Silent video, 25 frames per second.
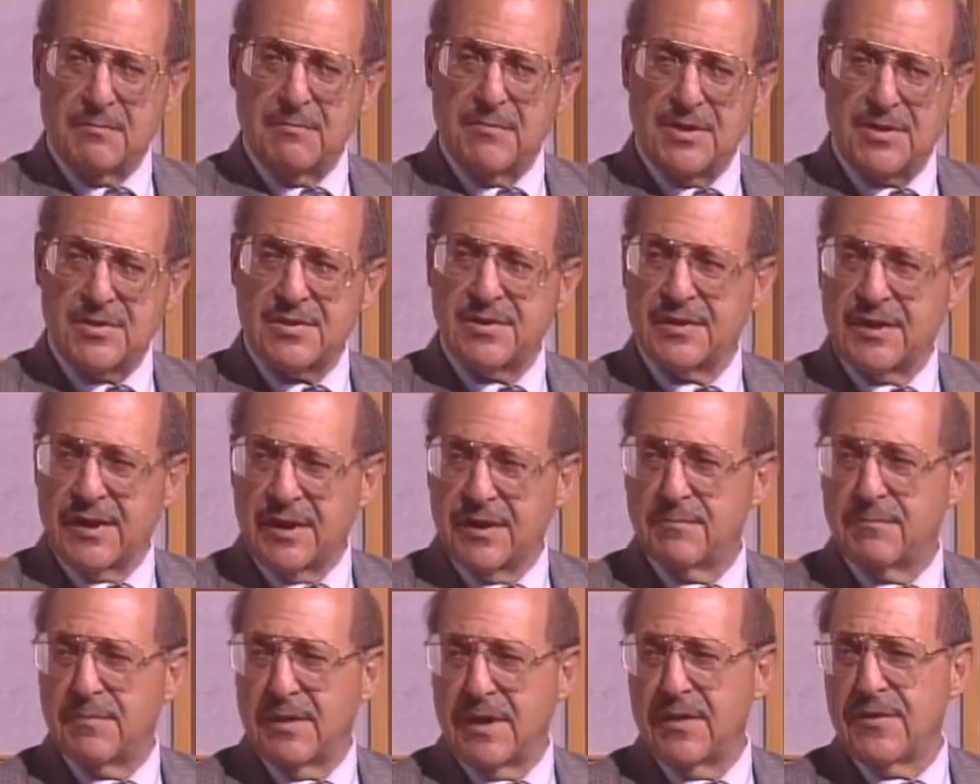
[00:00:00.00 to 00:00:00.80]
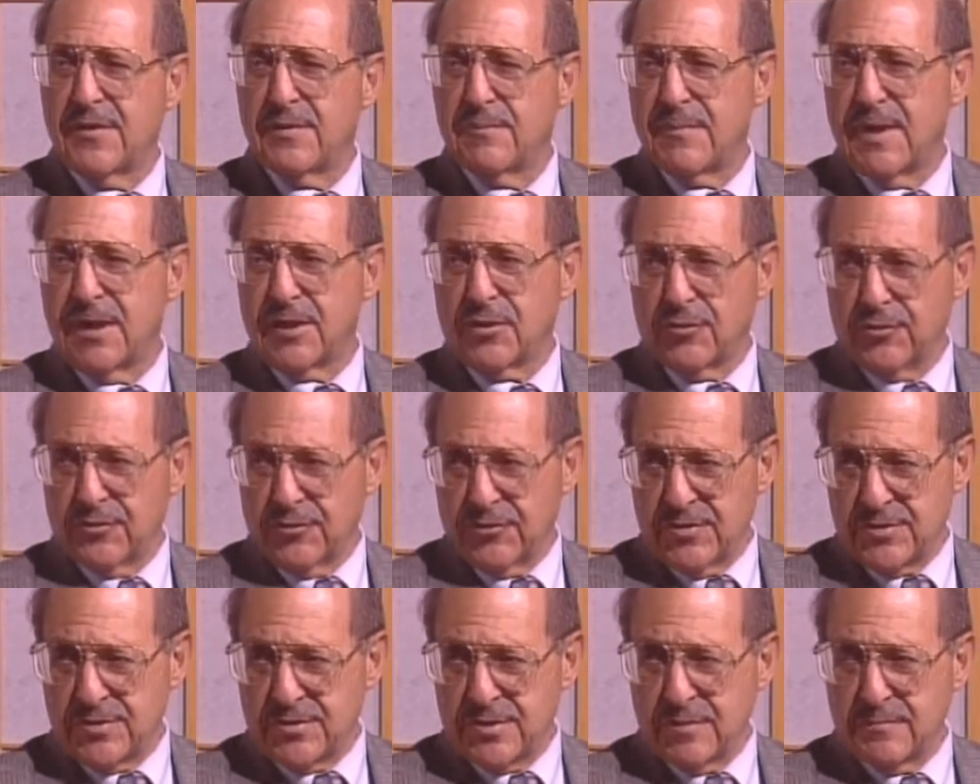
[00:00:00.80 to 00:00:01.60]
misled by the medical
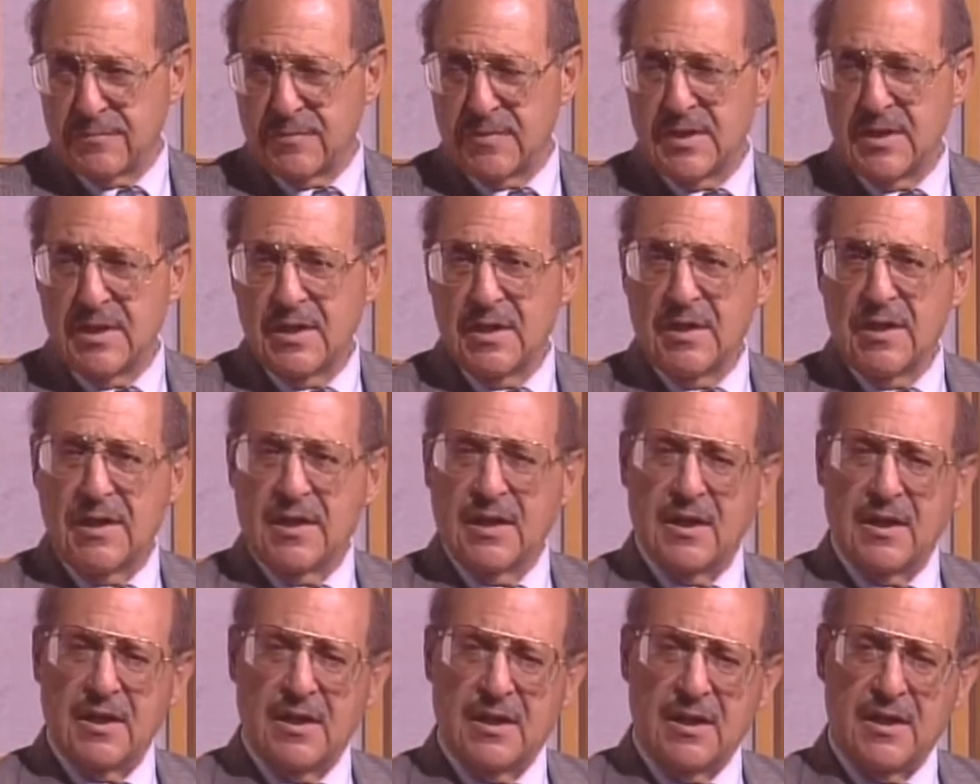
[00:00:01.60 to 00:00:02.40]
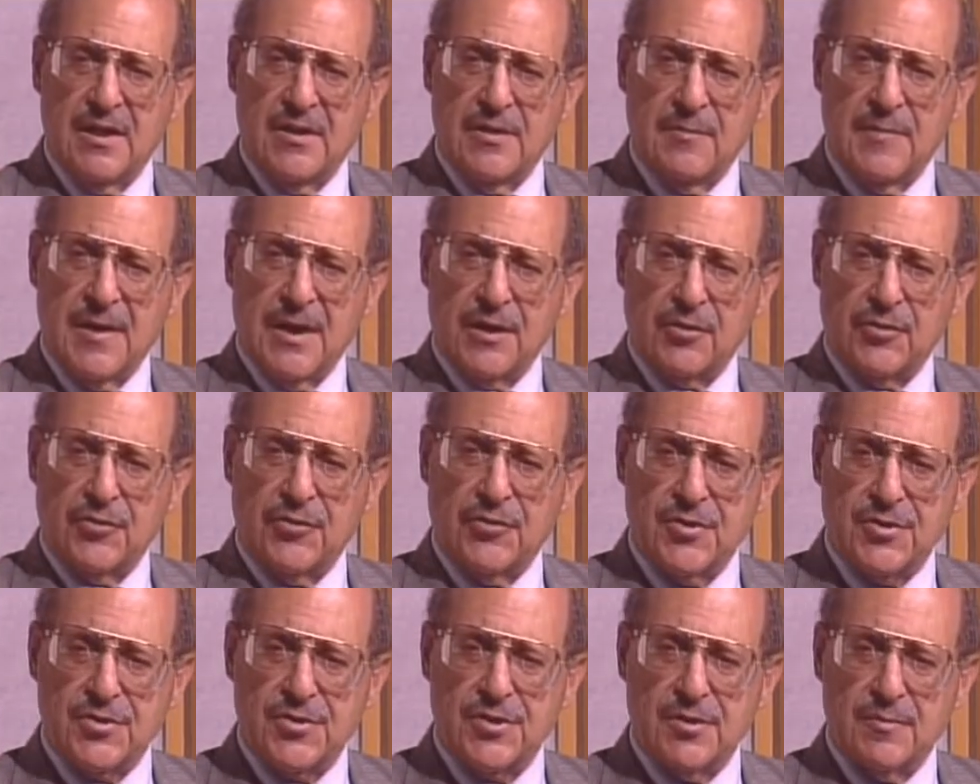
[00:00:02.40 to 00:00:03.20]
system. The medical
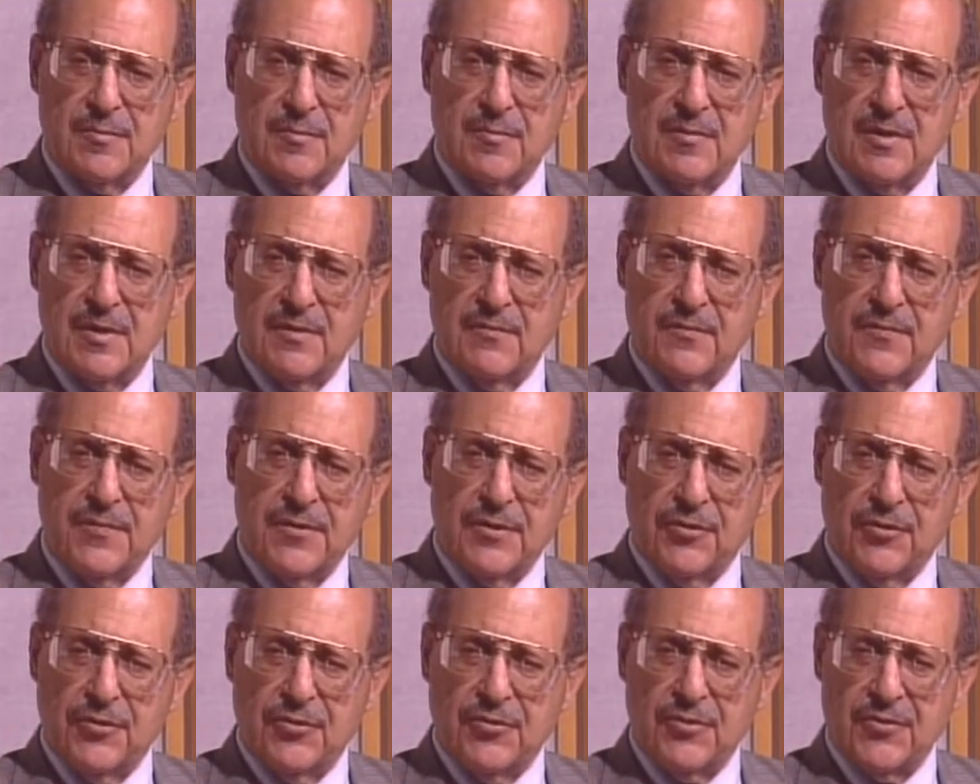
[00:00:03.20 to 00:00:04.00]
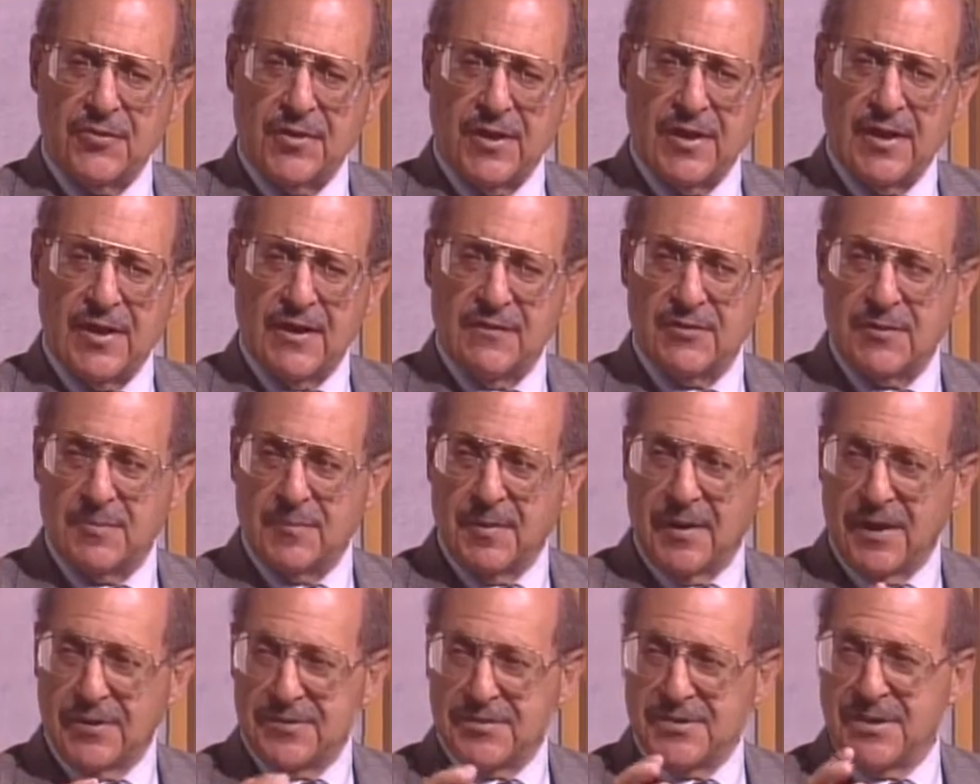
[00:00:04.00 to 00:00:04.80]
system feels that they have to
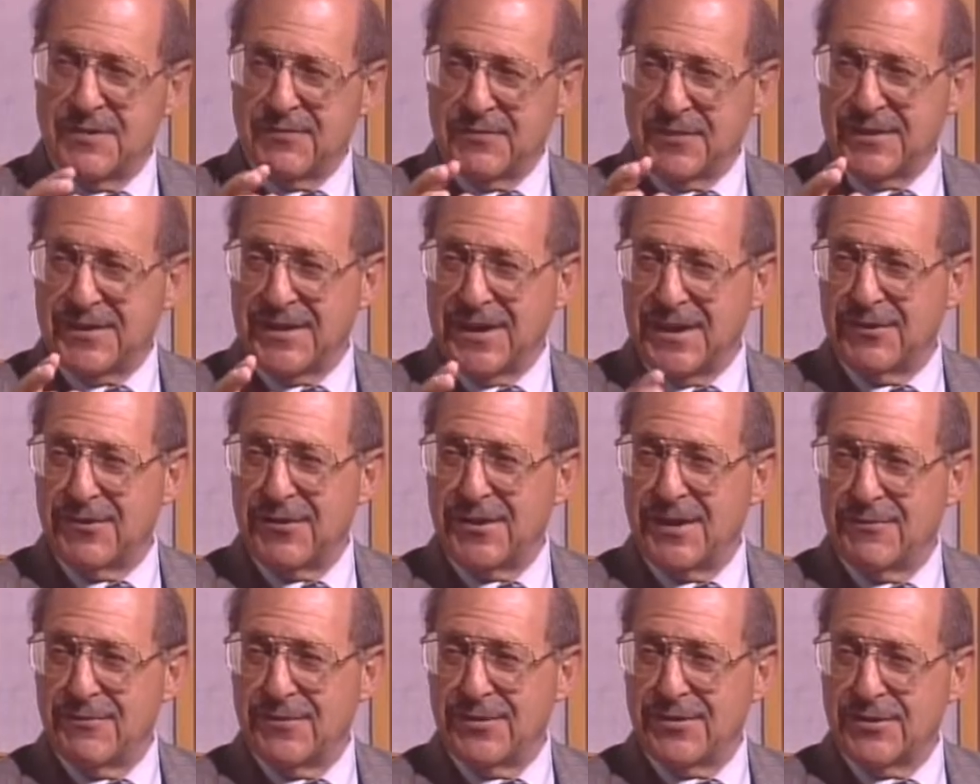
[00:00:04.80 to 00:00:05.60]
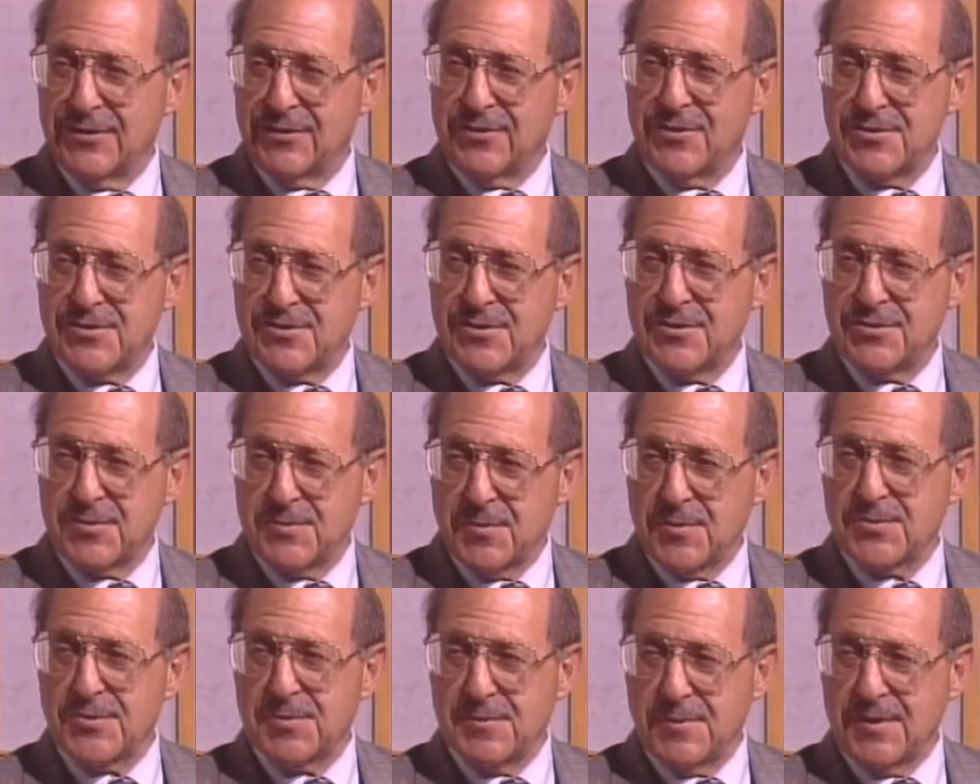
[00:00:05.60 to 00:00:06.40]
pontificate on everything because they're
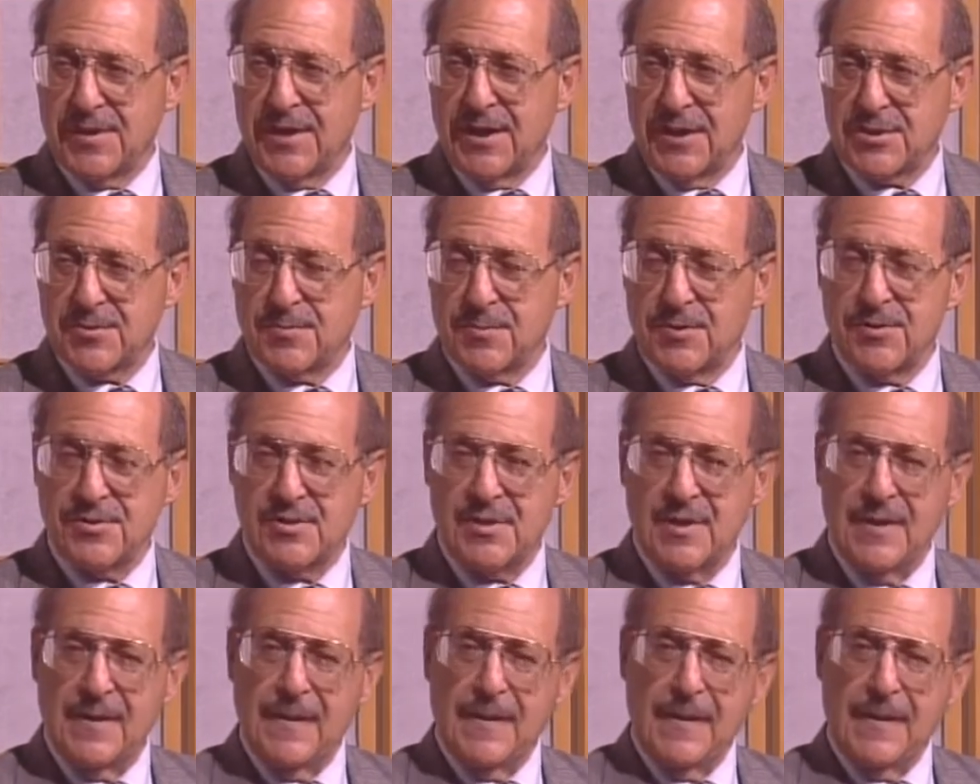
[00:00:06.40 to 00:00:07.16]
supposed to be the experts.